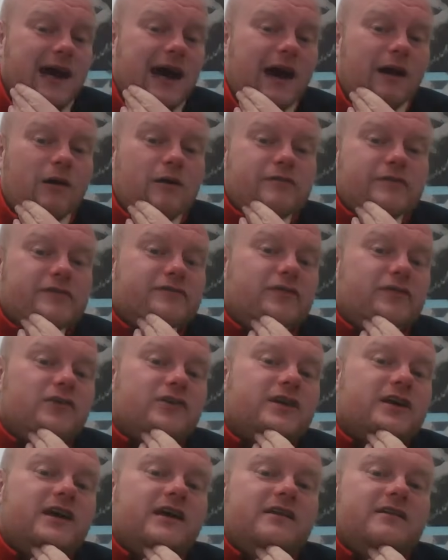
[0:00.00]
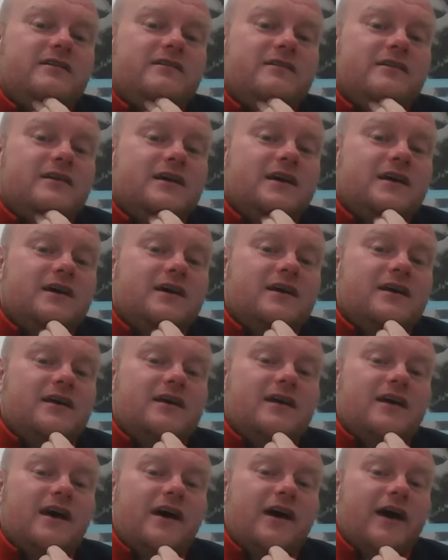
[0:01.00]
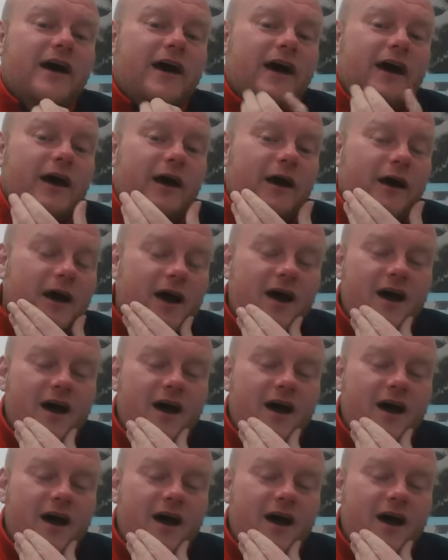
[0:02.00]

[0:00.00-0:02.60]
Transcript: out of a fucking uh,